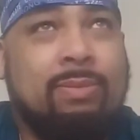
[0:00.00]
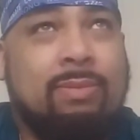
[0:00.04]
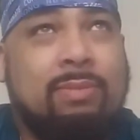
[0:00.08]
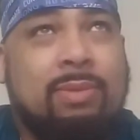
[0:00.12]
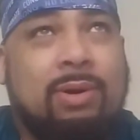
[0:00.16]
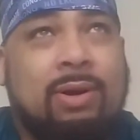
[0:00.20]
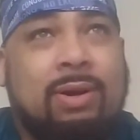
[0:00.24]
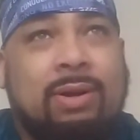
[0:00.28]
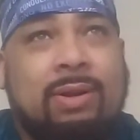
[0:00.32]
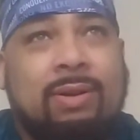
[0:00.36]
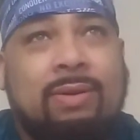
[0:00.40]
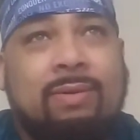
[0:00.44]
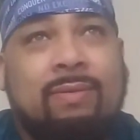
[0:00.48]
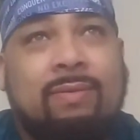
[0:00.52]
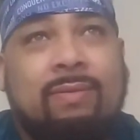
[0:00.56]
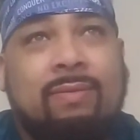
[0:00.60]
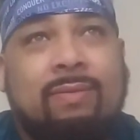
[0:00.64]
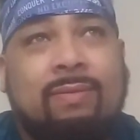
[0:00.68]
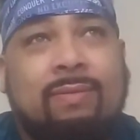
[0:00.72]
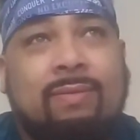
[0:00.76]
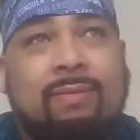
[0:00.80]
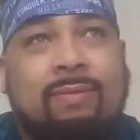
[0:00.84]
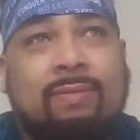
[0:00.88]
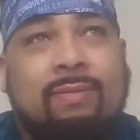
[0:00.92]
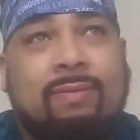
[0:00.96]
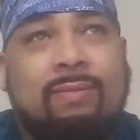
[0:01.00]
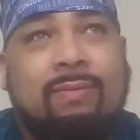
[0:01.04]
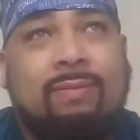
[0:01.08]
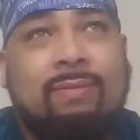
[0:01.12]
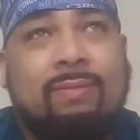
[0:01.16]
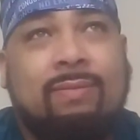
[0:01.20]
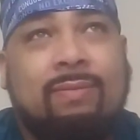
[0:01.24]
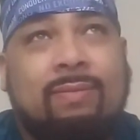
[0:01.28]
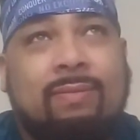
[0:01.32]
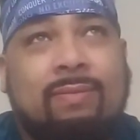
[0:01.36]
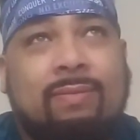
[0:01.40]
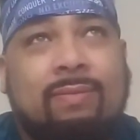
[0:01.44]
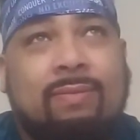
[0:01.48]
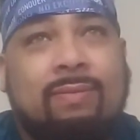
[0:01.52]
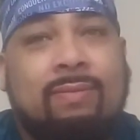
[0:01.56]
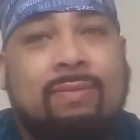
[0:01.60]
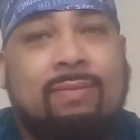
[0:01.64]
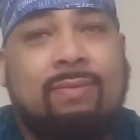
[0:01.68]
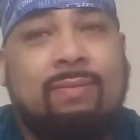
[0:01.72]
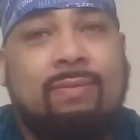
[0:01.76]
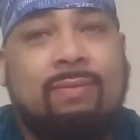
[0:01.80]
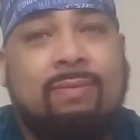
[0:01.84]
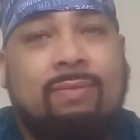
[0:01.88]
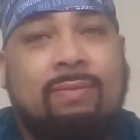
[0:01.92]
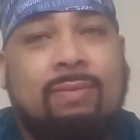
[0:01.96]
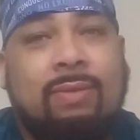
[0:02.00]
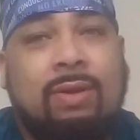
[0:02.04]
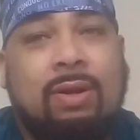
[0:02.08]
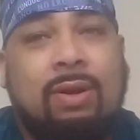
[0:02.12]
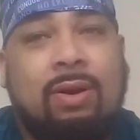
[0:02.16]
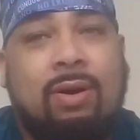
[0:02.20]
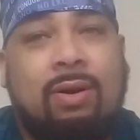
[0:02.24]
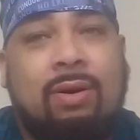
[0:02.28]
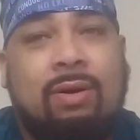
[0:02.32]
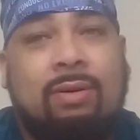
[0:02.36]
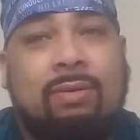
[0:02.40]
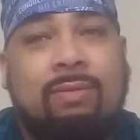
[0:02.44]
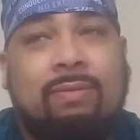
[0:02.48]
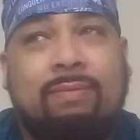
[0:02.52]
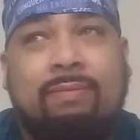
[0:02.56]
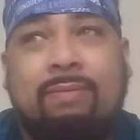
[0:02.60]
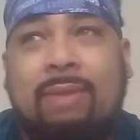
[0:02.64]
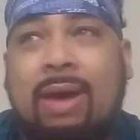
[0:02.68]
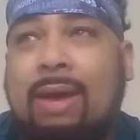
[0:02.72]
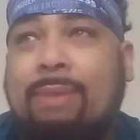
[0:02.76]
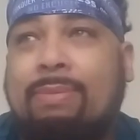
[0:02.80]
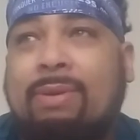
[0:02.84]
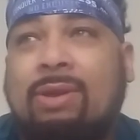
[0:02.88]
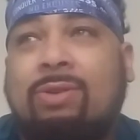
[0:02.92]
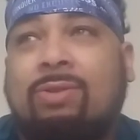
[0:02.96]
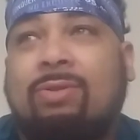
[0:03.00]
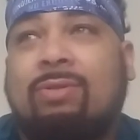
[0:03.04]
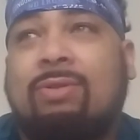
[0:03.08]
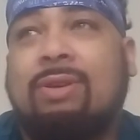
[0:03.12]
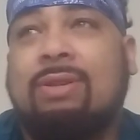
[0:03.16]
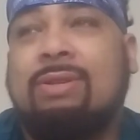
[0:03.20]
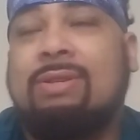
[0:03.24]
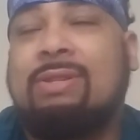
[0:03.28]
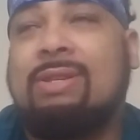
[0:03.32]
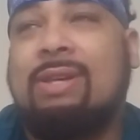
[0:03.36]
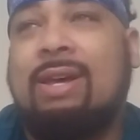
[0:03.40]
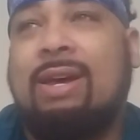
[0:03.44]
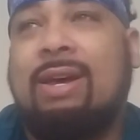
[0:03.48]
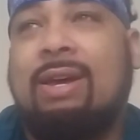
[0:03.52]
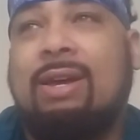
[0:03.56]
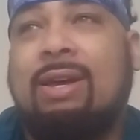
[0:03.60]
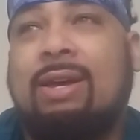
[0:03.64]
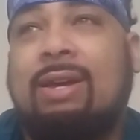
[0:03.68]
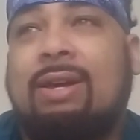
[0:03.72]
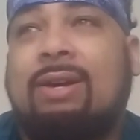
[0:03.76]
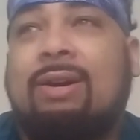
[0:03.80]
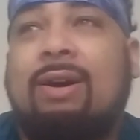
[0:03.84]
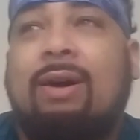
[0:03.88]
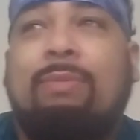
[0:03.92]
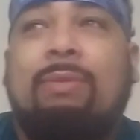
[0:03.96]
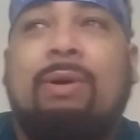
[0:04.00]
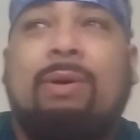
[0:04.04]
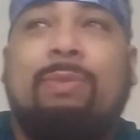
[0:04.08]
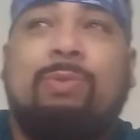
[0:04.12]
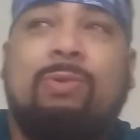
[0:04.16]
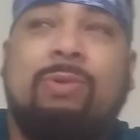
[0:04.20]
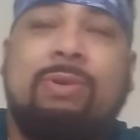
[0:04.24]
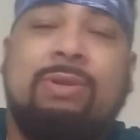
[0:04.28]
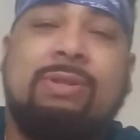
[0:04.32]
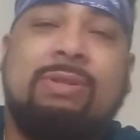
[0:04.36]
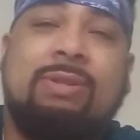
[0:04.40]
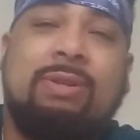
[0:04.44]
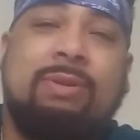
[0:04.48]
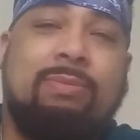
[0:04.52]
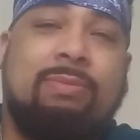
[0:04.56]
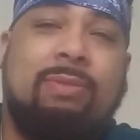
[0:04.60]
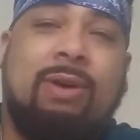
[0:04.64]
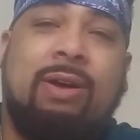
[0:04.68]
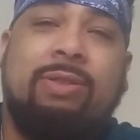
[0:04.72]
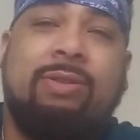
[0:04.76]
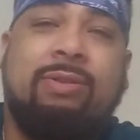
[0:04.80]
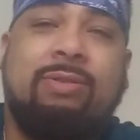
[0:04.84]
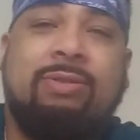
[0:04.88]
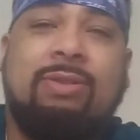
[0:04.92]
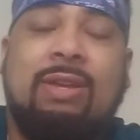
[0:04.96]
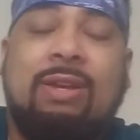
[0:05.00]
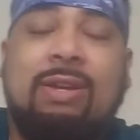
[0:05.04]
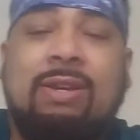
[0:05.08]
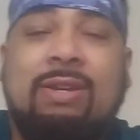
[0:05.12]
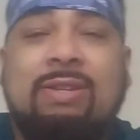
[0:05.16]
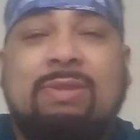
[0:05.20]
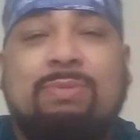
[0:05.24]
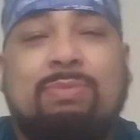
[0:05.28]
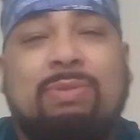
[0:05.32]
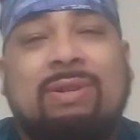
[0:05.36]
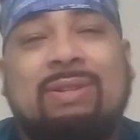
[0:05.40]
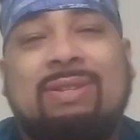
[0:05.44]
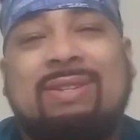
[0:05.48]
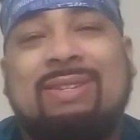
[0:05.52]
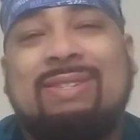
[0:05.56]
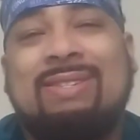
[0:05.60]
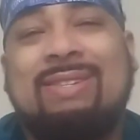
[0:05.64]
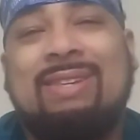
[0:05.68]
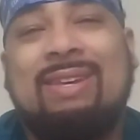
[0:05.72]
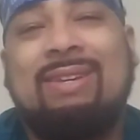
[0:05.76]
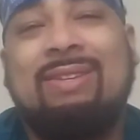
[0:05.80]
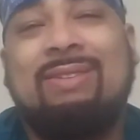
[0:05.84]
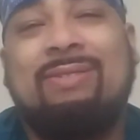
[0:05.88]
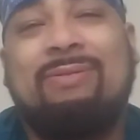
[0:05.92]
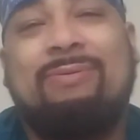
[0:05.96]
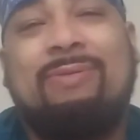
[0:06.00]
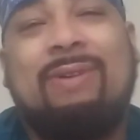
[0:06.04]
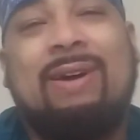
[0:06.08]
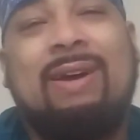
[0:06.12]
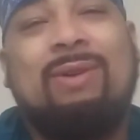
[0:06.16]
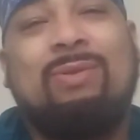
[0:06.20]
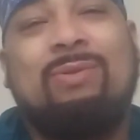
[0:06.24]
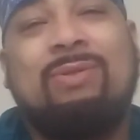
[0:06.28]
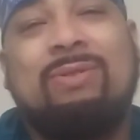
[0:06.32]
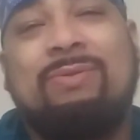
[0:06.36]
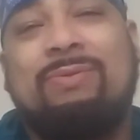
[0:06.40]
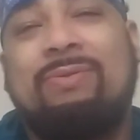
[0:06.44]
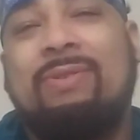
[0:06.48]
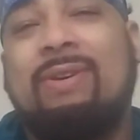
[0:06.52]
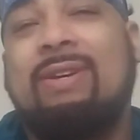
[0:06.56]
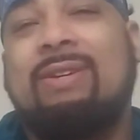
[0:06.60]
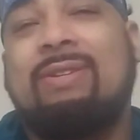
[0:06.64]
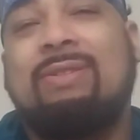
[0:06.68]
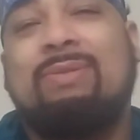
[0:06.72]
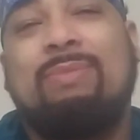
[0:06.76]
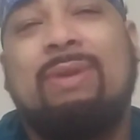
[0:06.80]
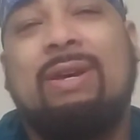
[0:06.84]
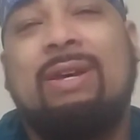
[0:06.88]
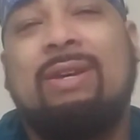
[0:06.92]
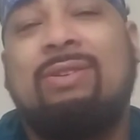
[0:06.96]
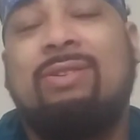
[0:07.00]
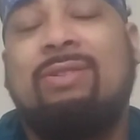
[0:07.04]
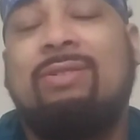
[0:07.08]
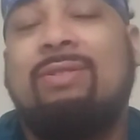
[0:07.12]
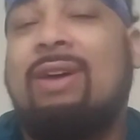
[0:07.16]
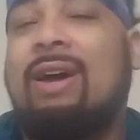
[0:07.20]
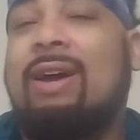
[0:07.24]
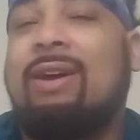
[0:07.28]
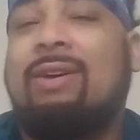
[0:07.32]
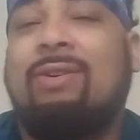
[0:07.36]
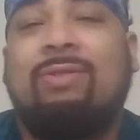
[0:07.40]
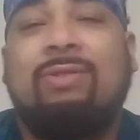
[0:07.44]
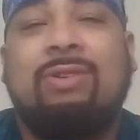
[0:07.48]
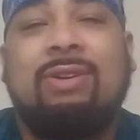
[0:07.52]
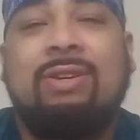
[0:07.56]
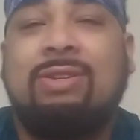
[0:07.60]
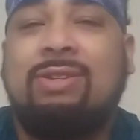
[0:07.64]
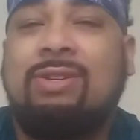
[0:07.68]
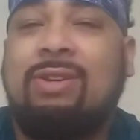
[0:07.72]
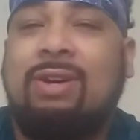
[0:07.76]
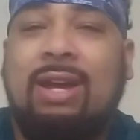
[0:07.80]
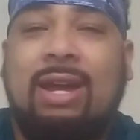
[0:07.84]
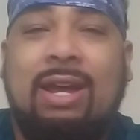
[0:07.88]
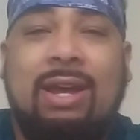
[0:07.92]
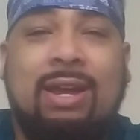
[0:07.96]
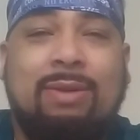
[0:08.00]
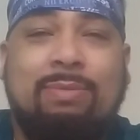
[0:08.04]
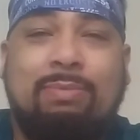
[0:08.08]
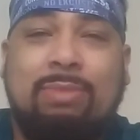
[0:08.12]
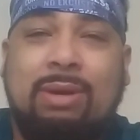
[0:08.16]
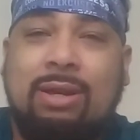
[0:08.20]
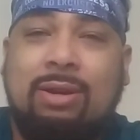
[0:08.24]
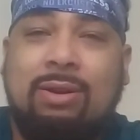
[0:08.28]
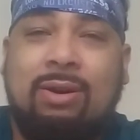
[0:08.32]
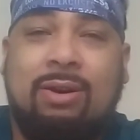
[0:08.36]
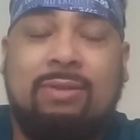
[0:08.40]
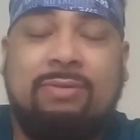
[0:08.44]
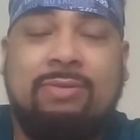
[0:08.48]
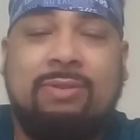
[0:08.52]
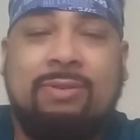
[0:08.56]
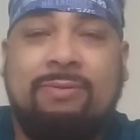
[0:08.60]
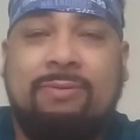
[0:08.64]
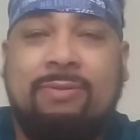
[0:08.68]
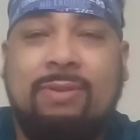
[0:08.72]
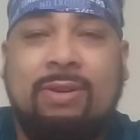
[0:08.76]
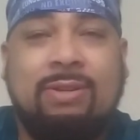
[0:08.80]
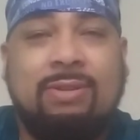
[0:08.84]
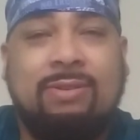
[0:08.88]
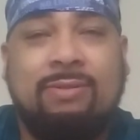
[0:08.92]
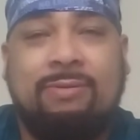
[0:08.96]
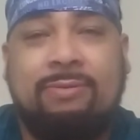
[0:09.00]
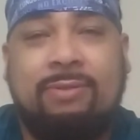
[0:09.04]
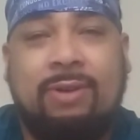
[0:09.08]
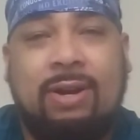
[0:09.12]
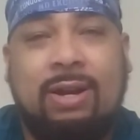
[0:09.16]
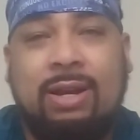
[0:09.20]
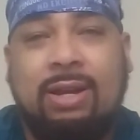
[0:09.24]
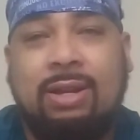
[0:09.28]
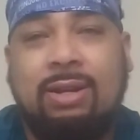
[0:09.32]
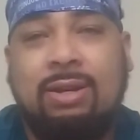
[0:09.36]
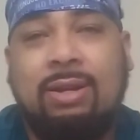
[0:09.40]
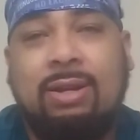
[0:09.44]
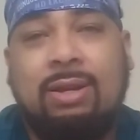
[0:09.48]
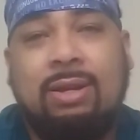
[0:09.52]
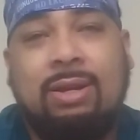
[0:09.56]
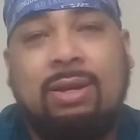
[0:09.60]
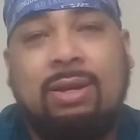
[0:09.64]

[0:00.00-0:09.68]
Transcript: But, you know, maybe you could say, come up with some other things, but to say the fight was fixed, man, you're not going to get your head beat off to fix a fight.